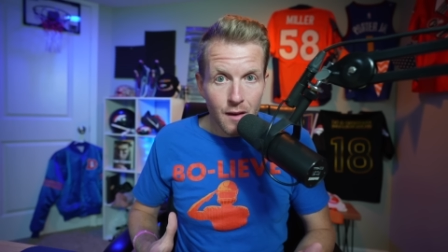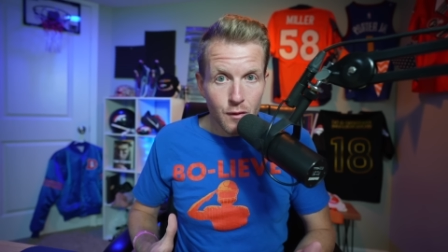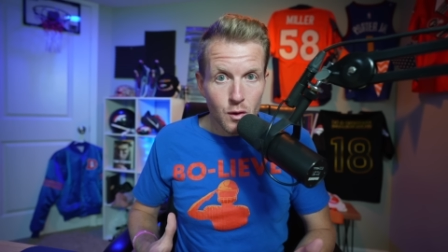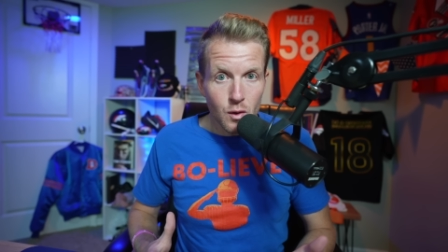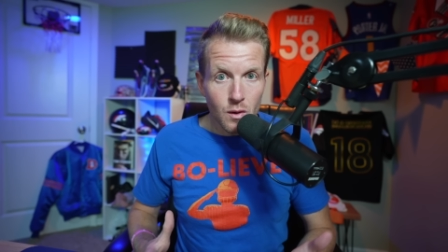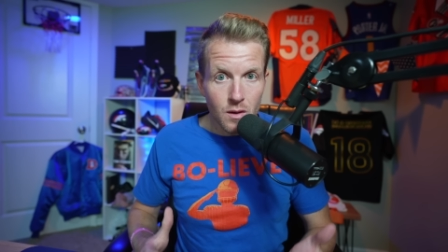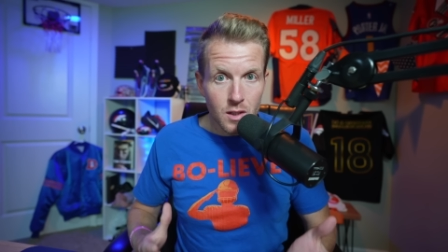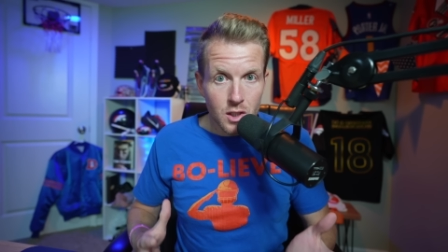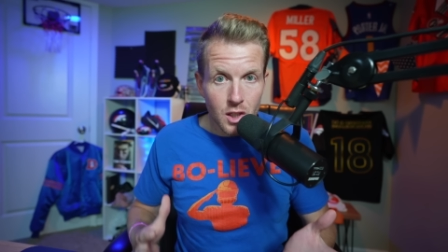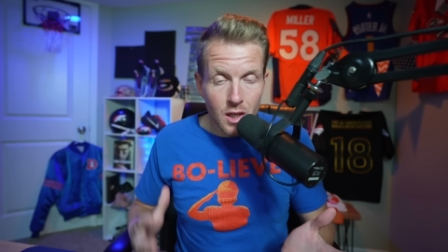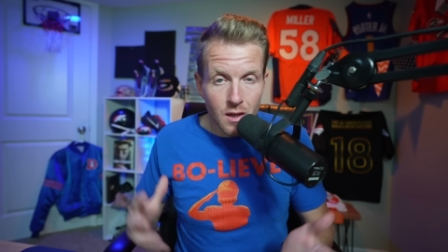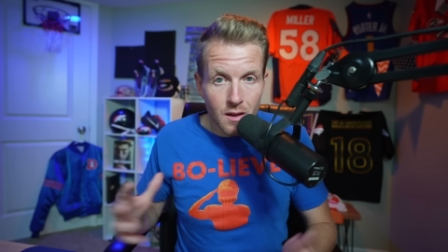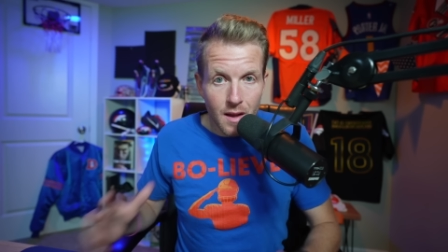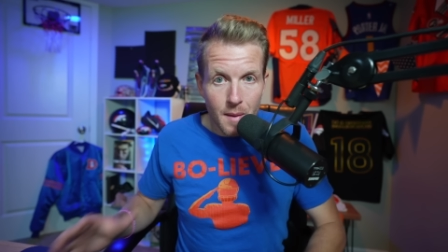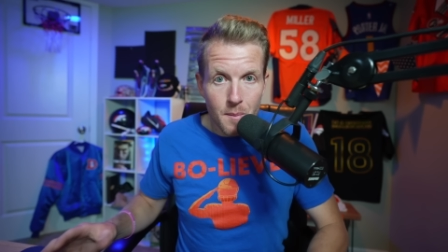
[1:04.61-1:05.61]
if you're new to this
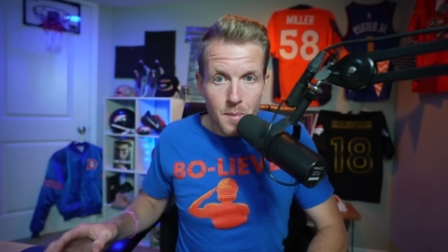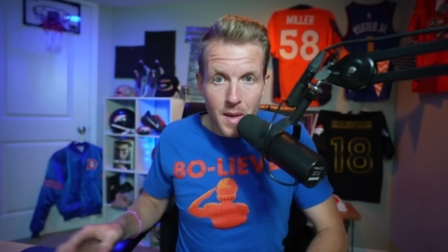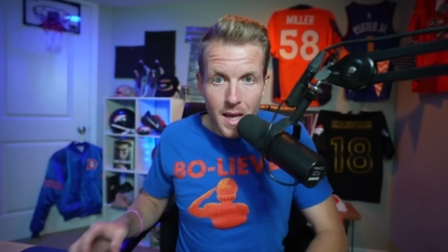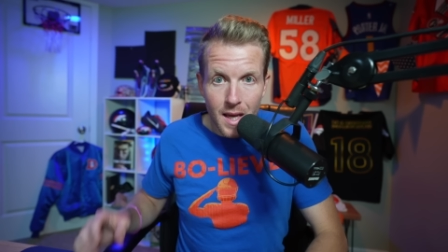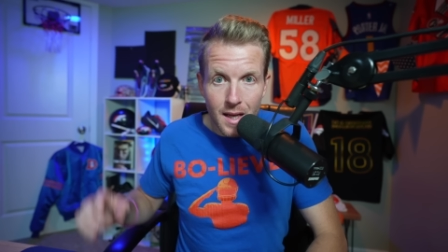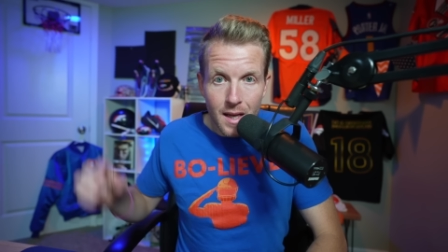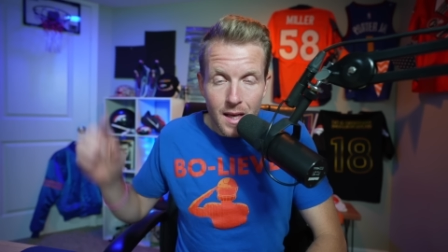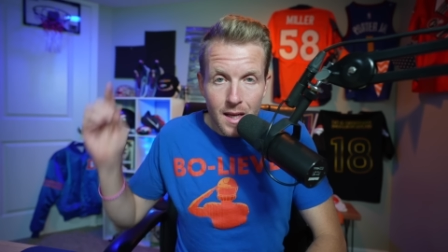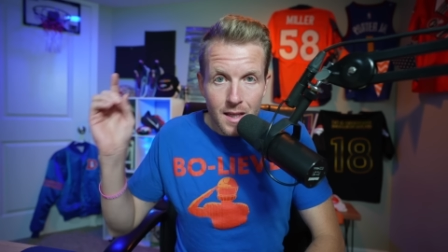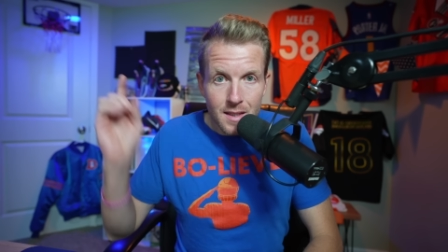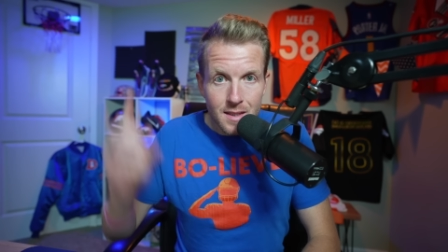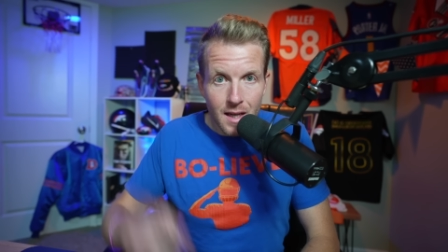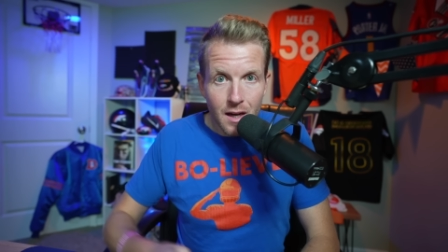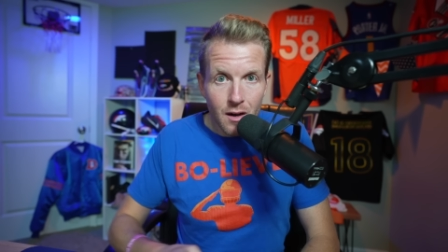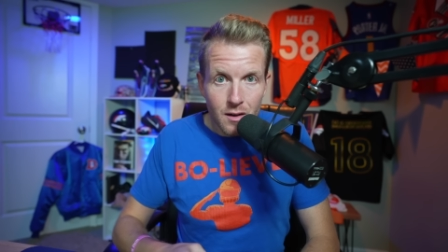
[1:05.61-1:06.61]
channel, I'm Ben
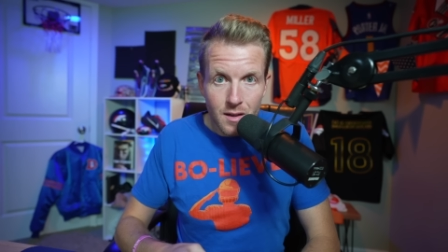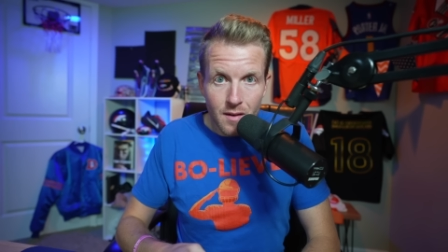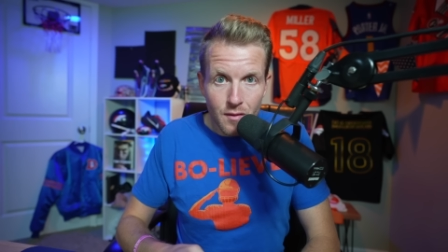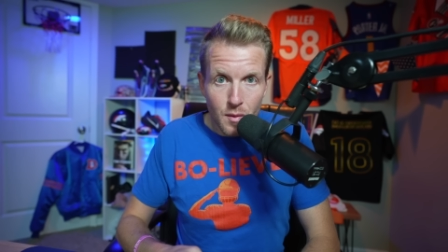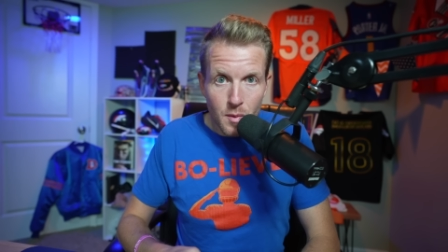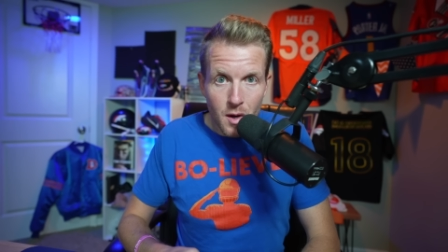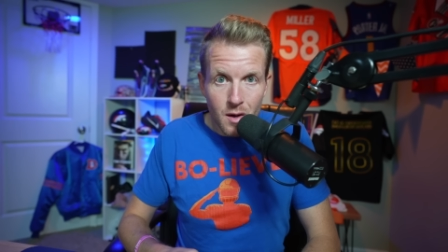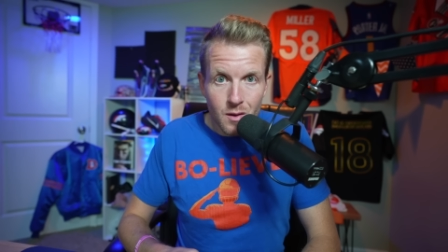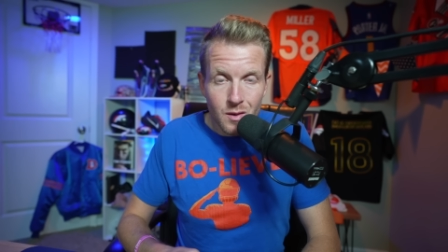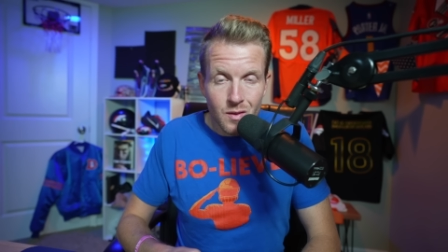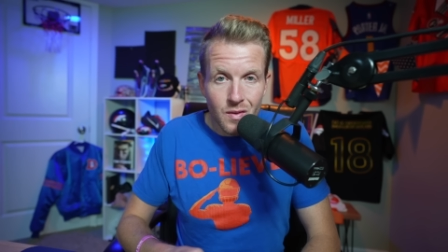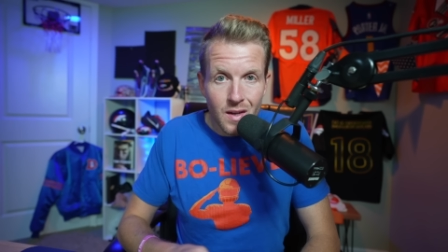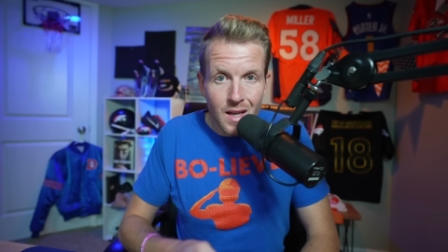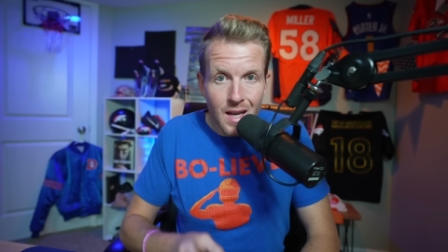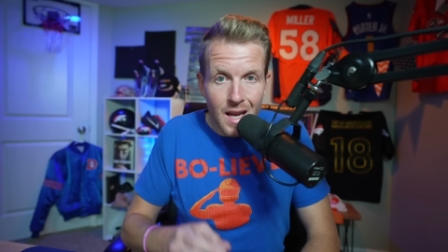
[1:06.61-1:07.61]
diehard Denver Broncos
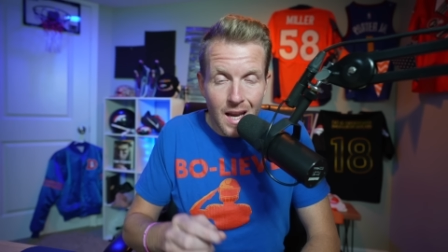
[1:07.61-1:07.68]
fan,